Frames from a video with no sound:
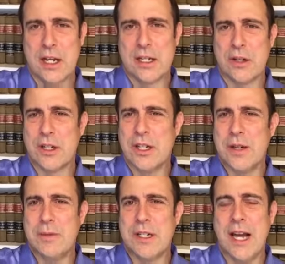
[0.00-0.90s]
So the
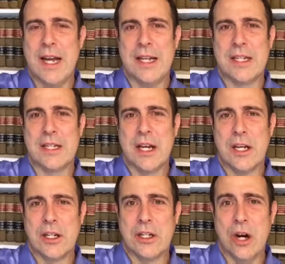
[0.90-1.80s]
tip today is
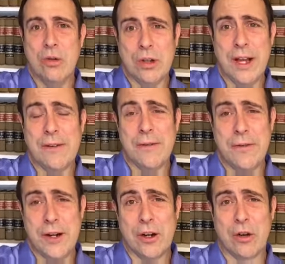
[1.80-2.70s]
don't let
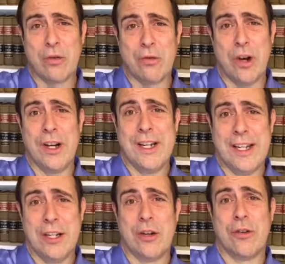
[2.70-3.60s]
fear run
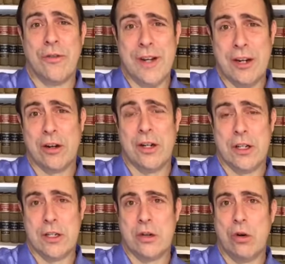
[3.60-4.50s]

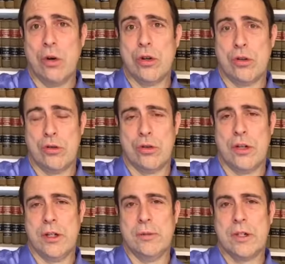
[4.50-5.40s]
interference on your
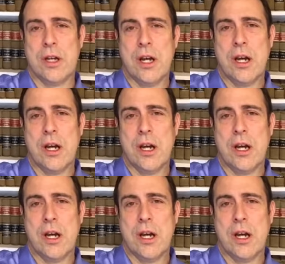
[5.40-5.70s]
dreams.